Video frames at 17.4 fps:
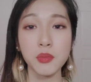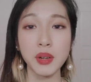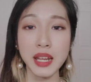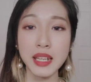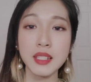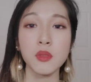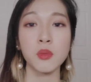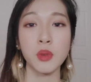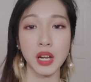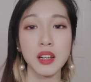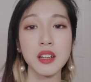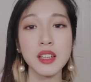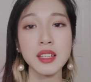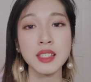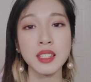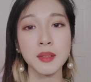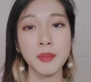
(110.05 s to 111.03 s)
raise
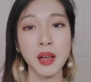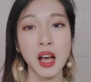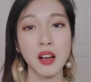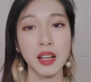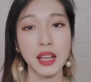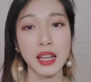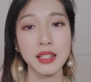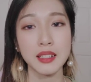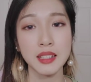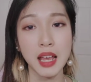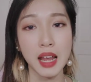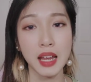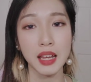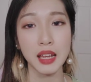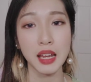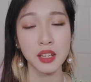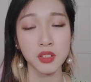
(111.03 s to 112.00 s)
awareness about
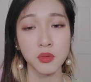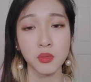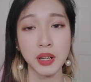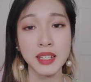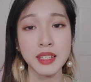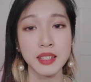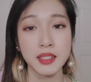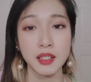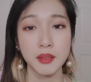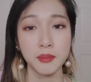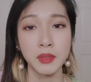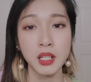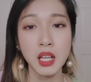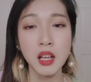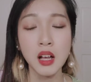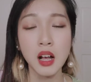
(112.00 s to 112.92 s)
anti-asian racism